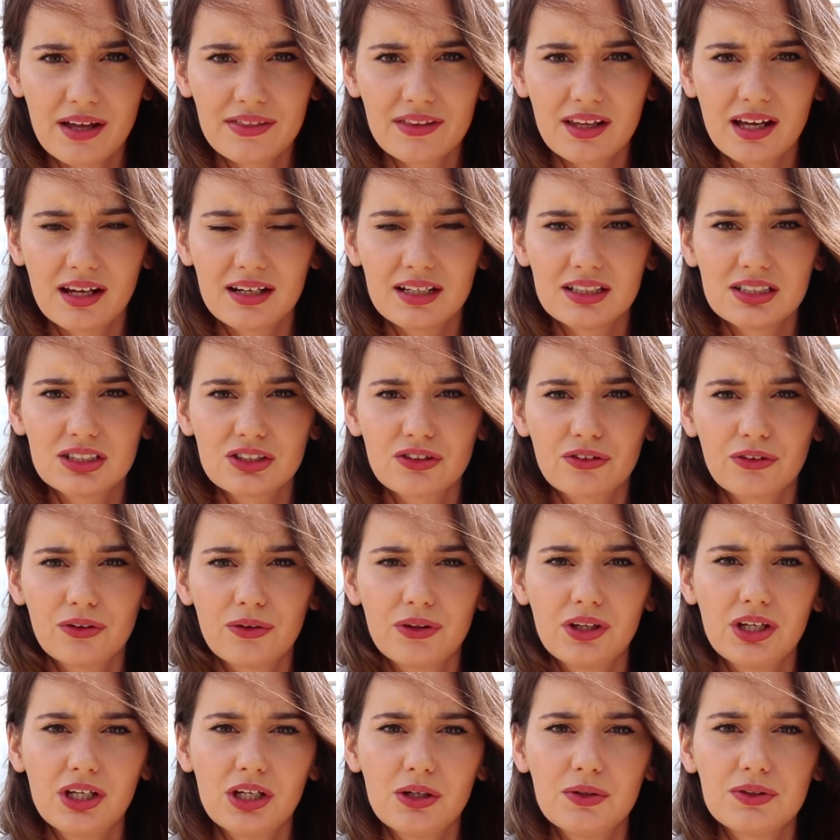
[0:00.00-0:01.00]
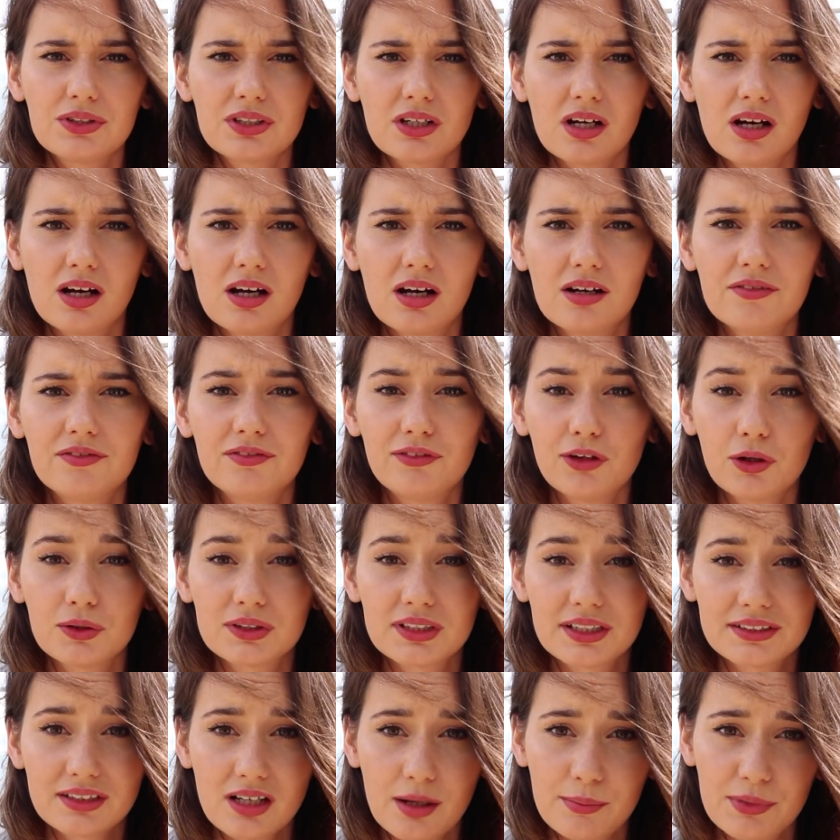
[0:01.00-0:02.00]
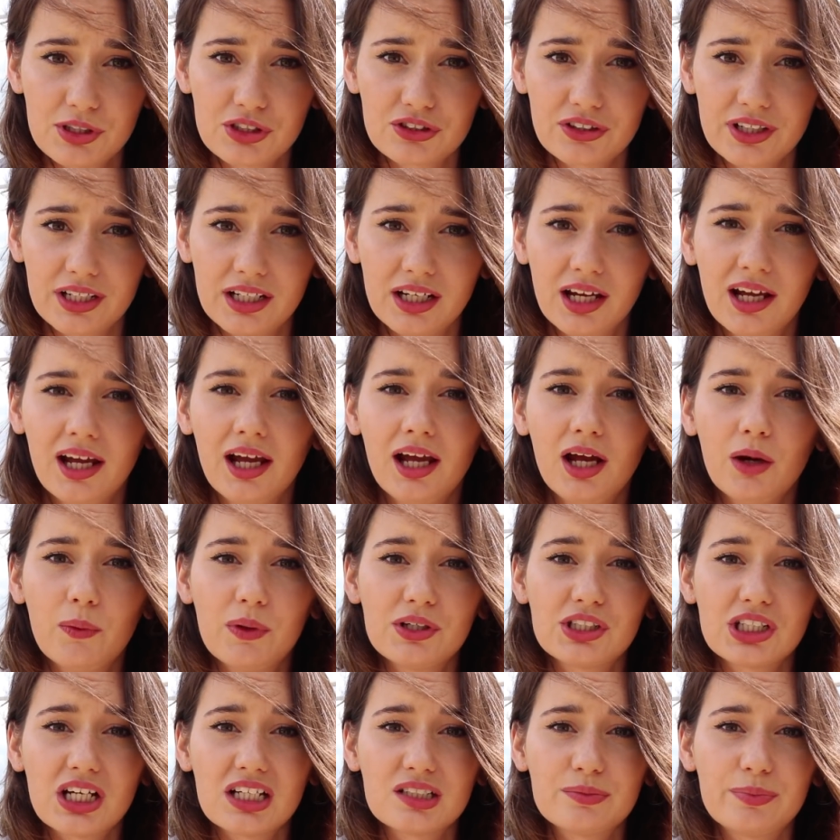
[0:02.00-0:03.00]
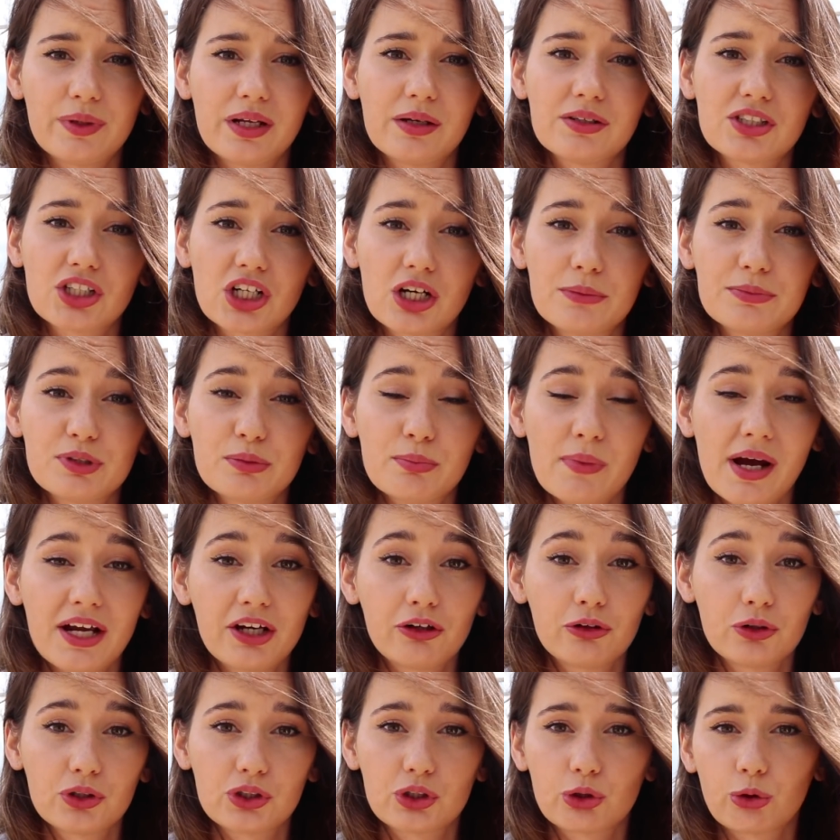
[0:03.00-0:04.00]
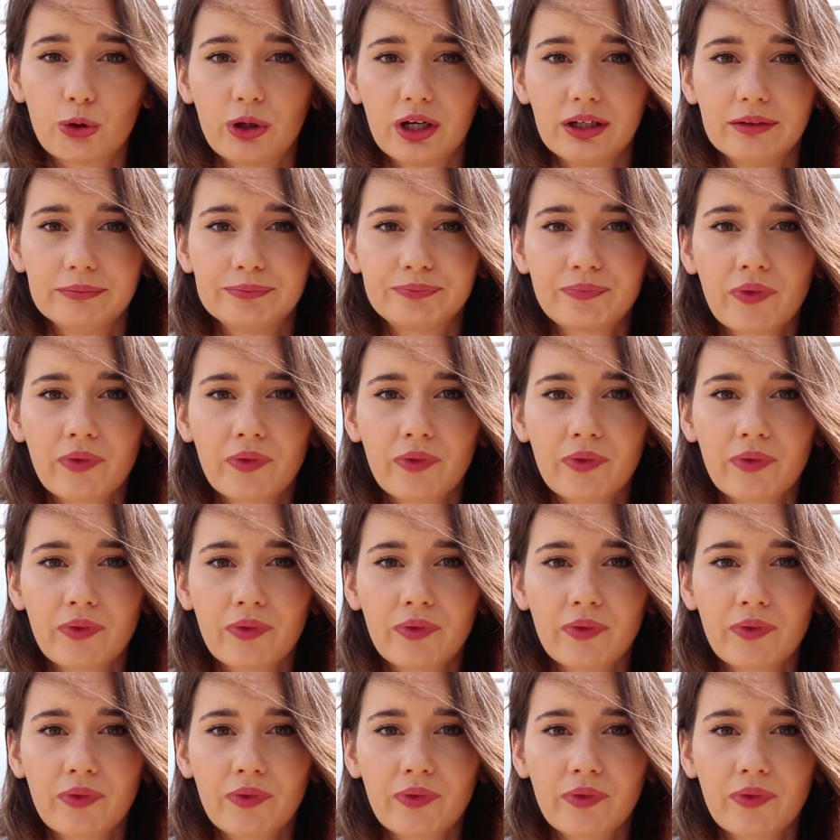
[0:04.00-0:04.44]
and that is through the use of flow cytometry, which has been termed microsort.